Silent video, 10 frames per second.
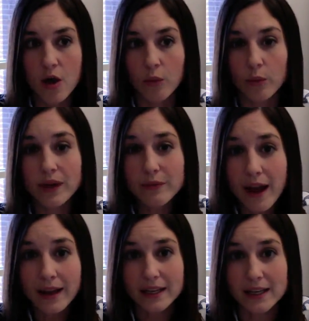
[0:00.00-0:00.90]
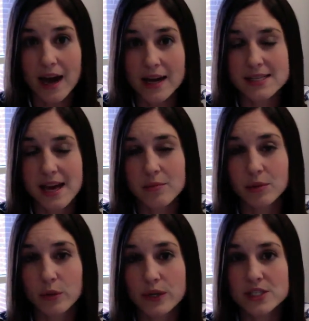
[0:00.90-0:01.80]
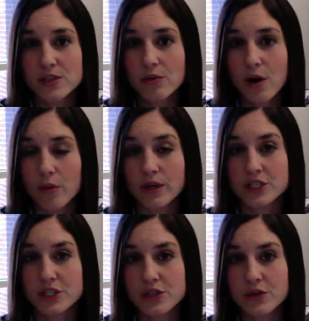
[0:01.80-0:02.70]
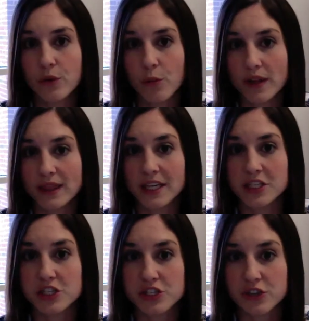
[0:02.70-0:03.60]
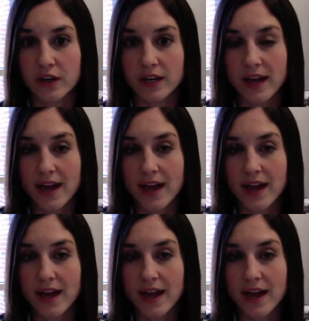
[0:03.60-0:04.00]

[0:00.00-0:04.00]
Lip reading: we recognize that employees don't always do what they should.